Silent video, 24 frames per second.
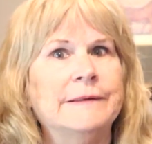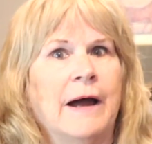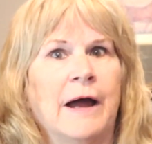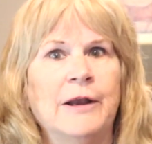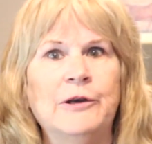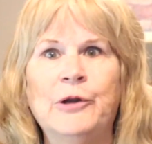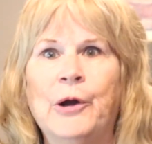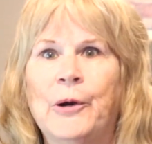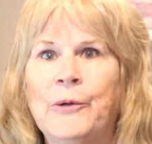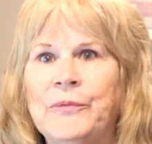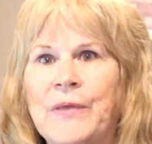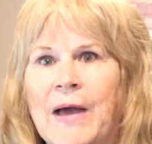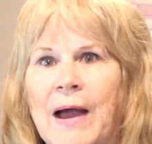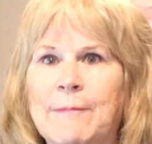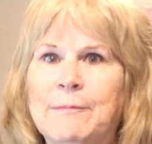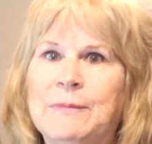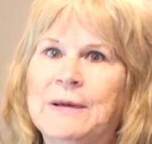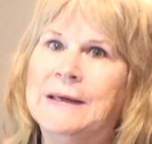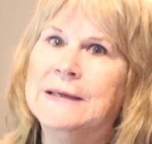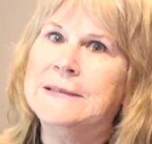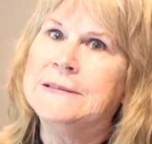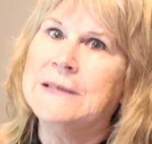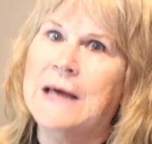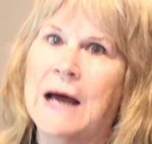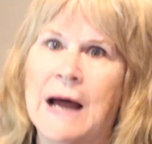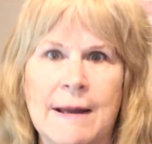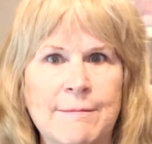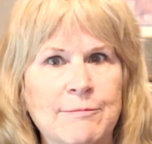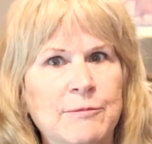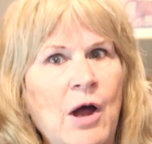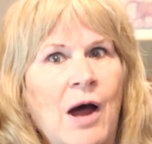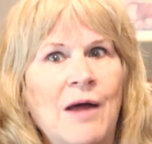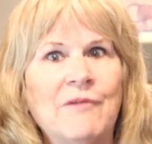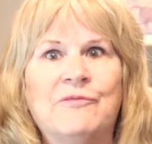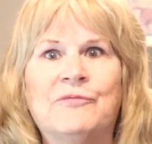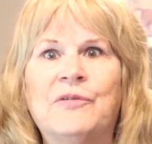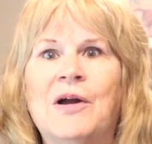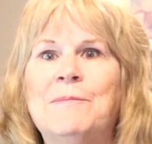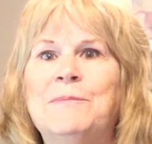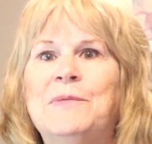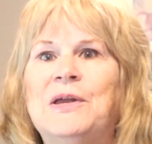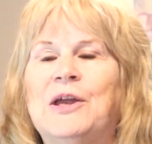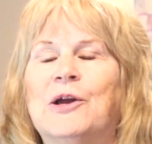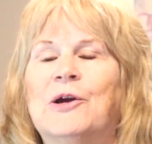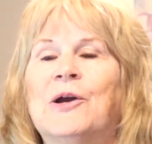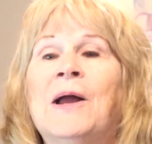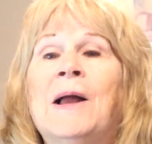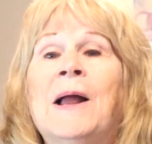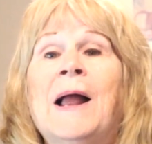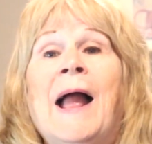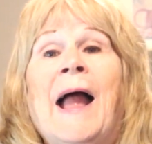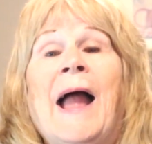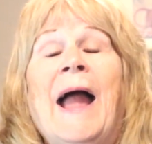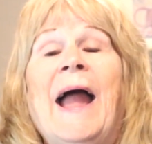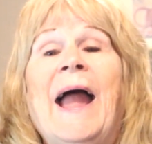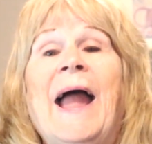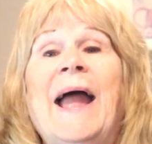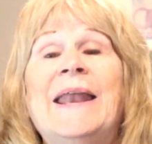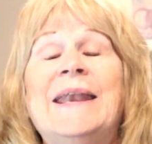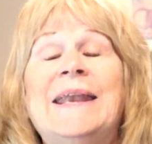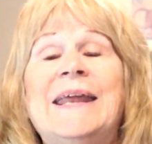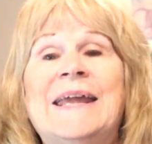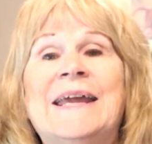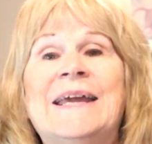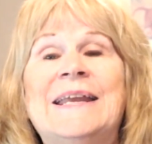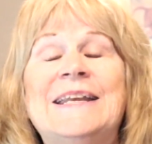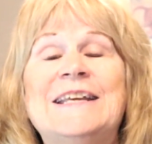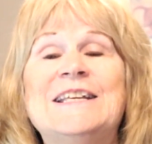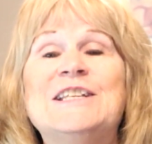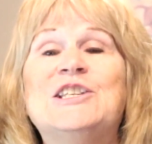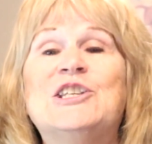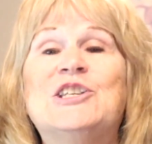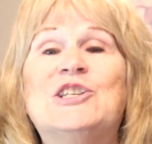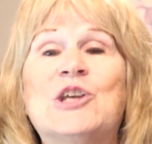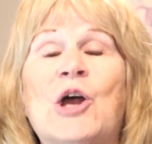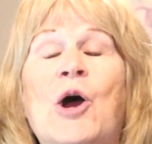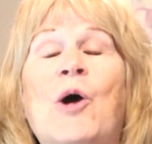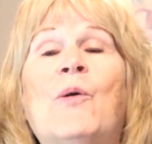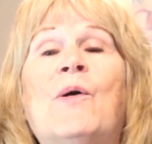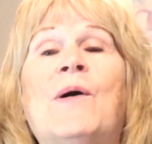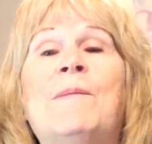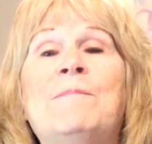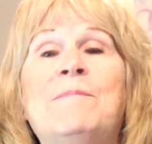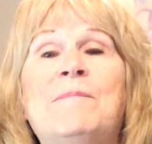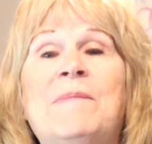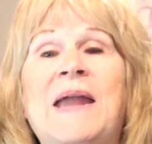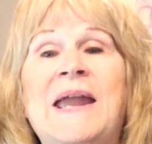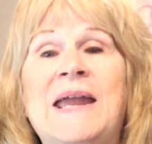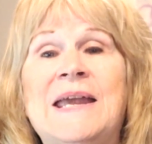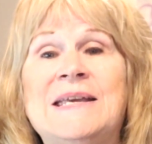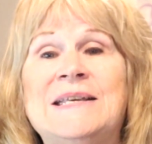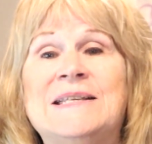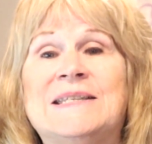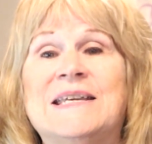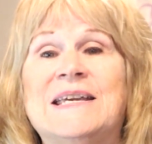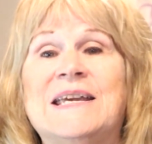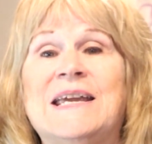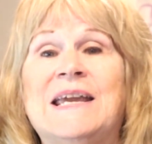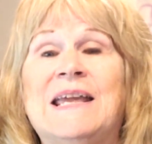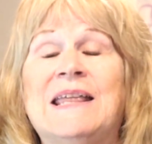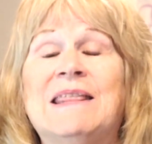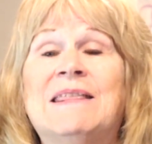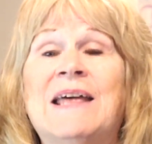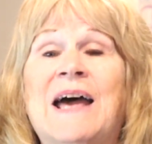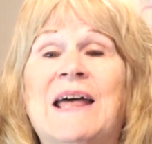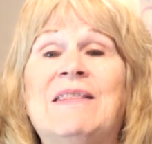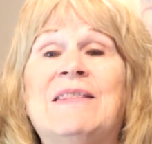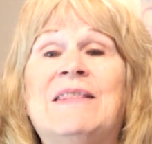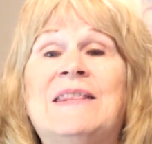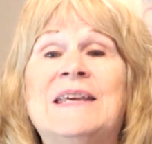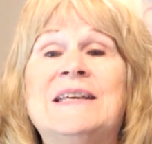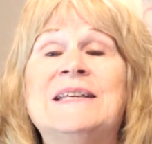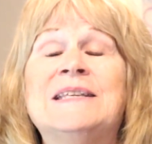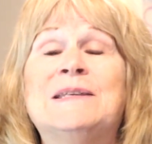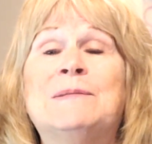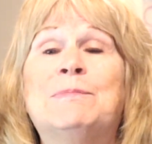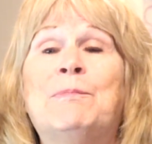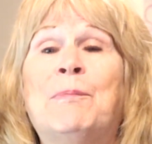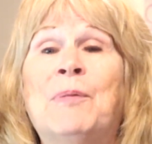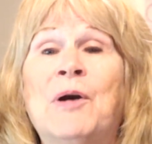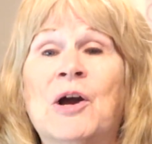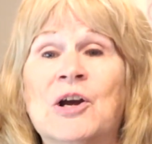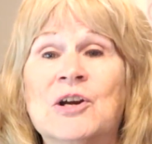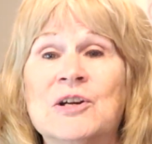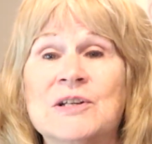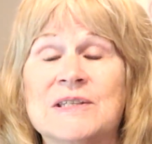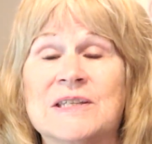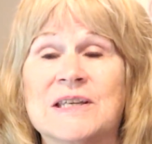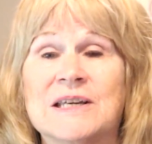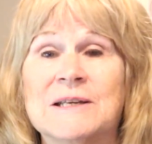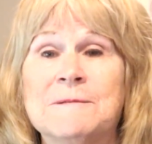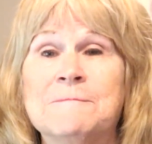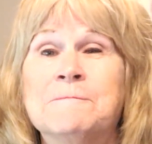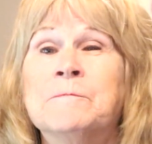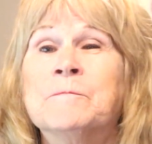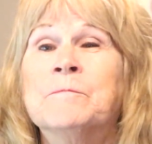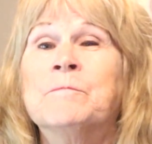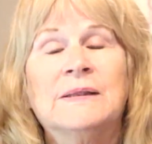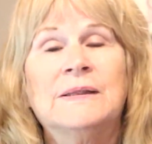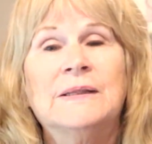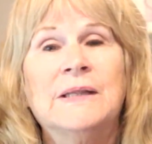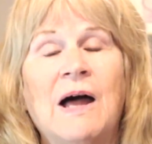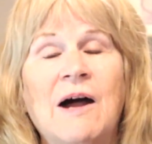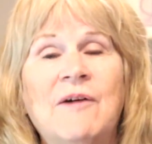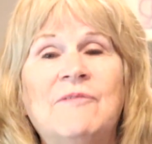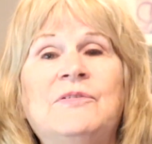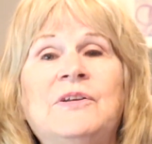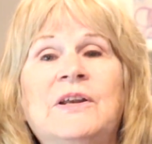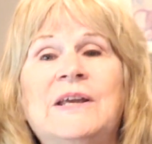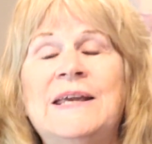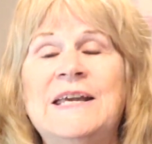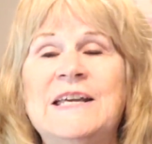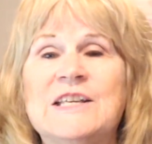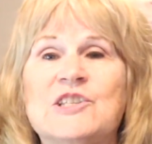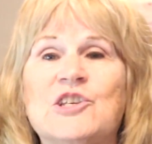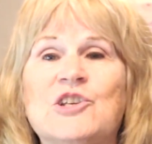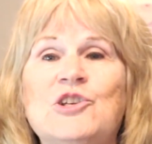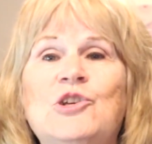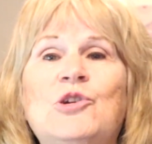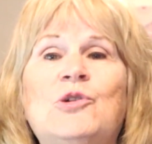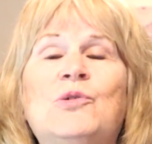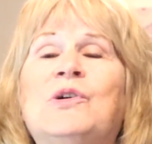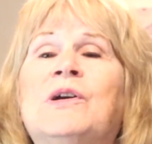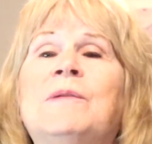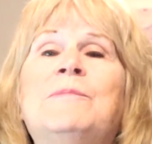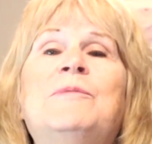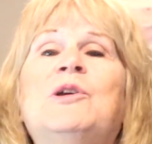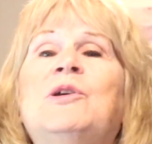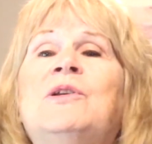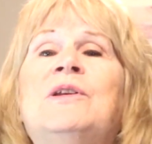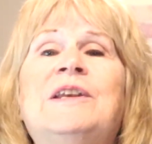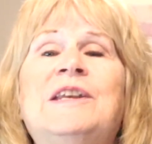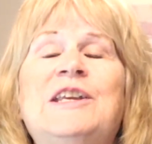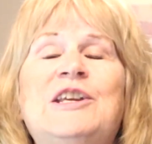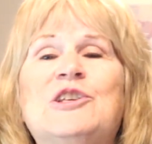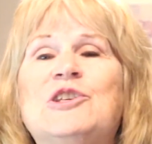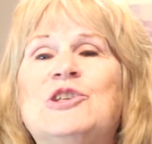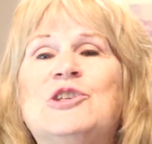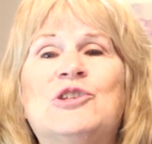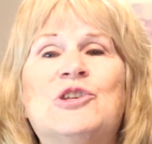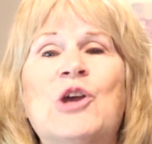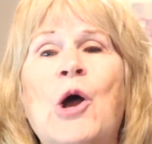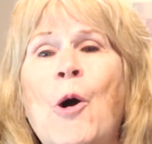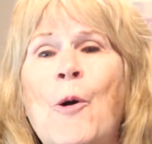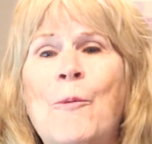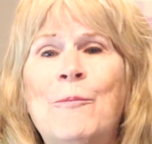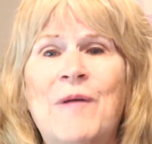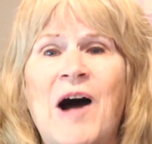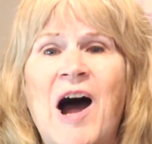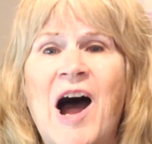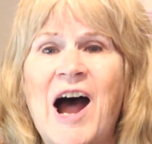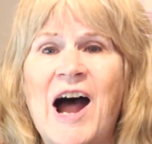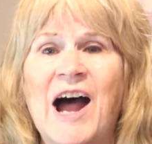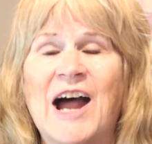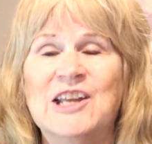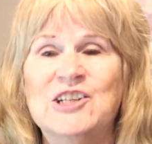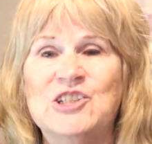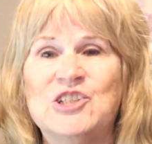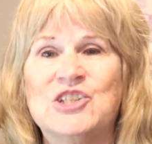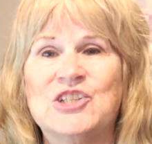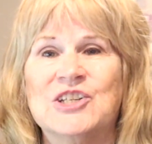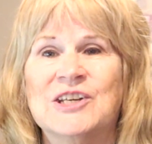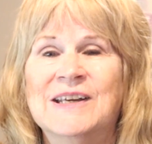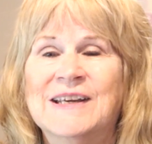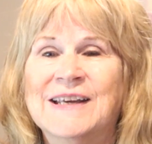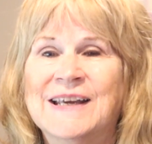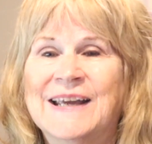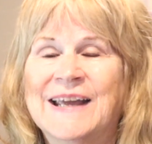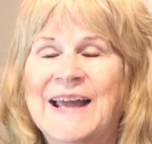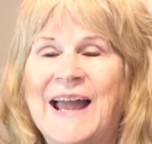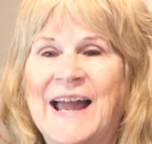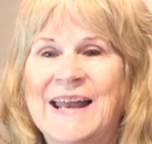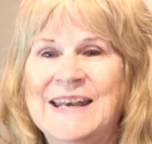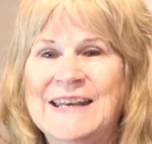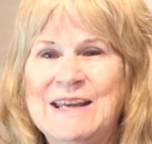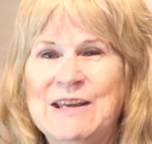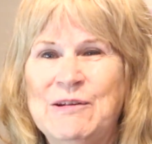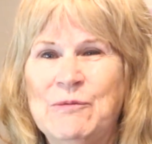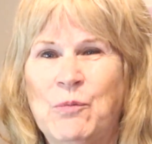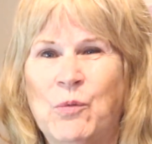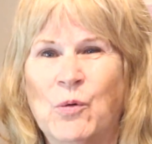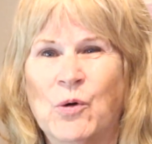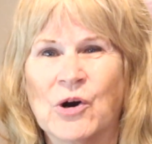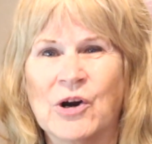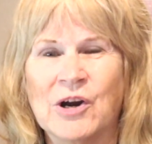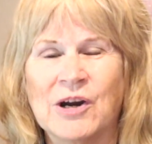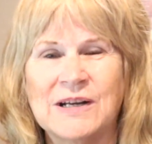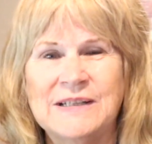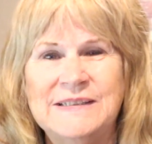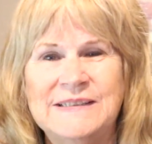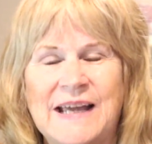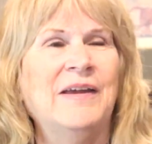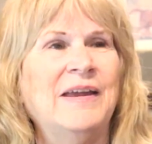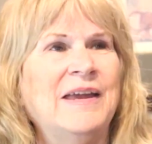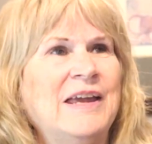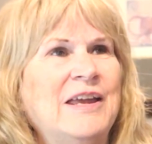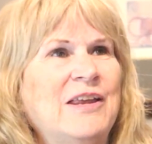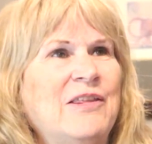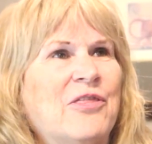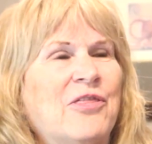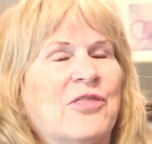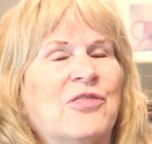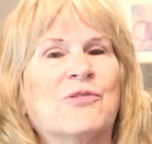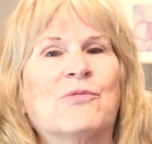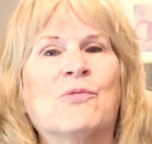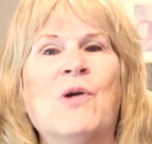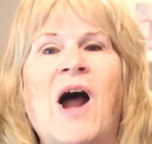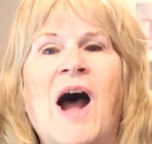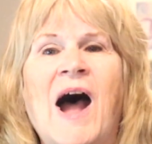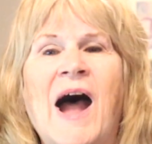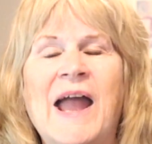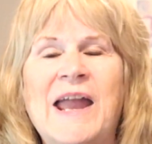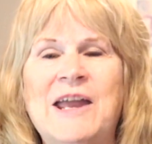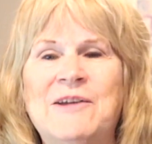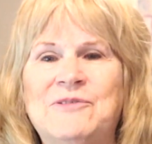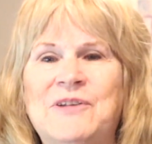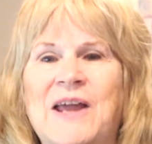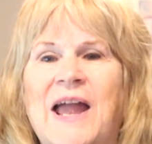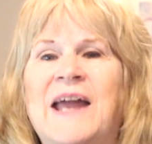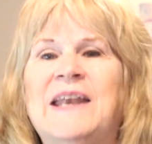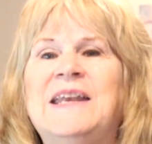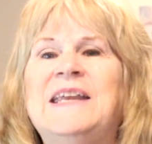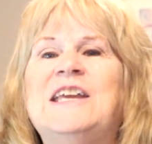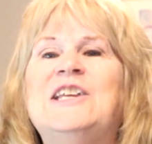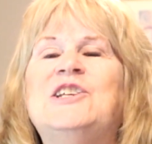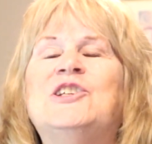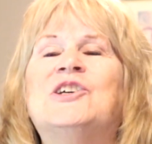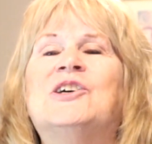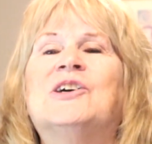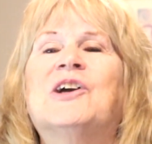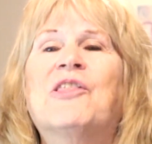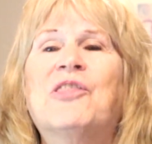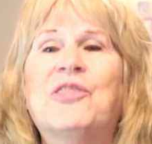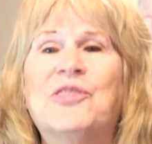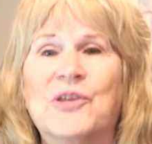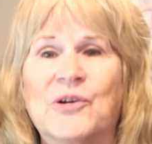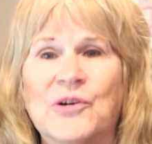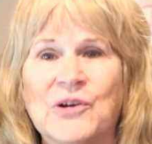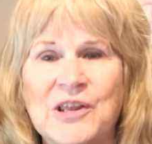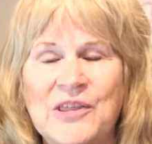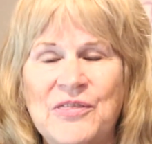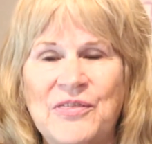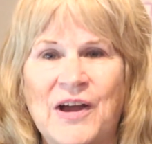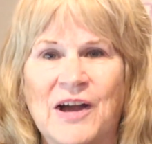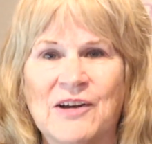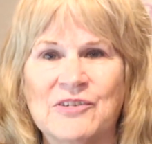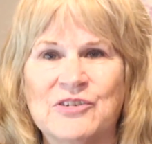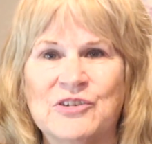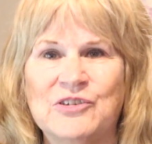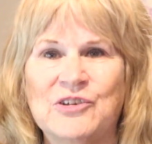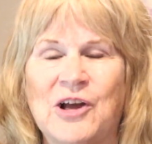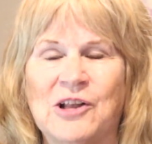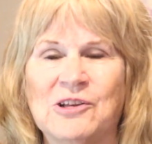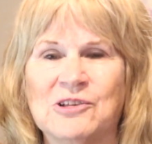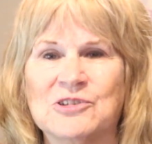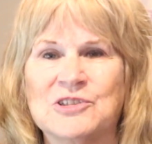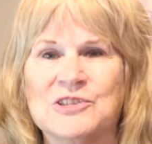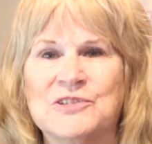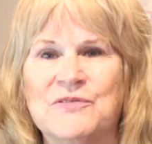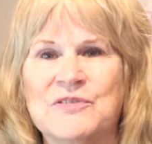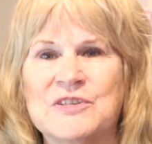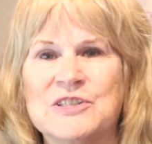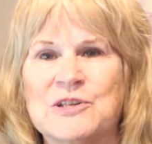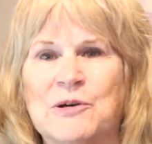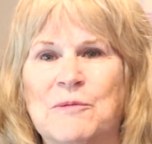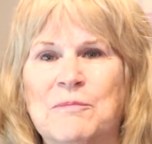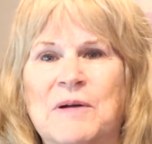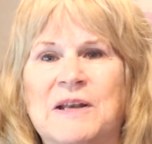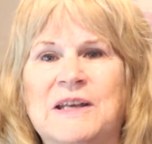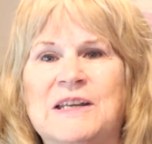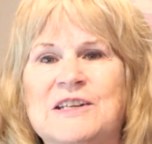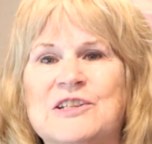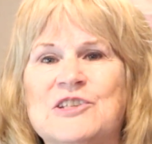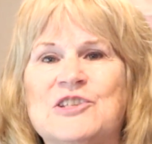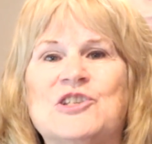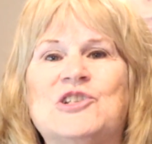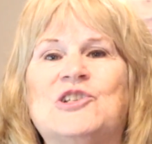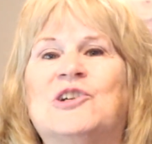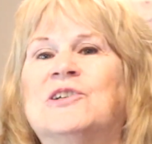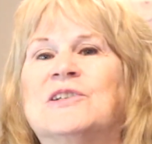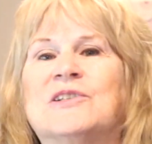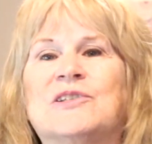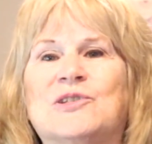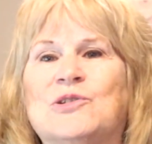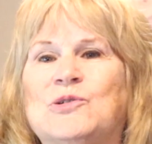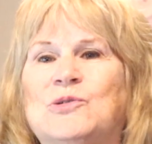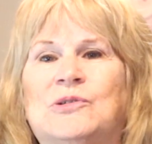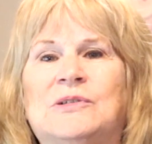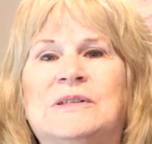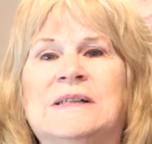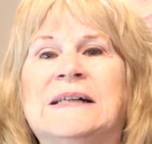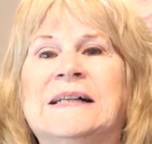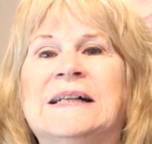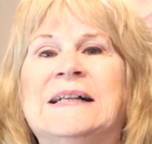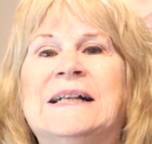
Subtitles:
not know that because I'm not from here. And it is so amazing that this person loved his new community so much And he worked, he thrived, and he took $30,000 of his own money to start a school.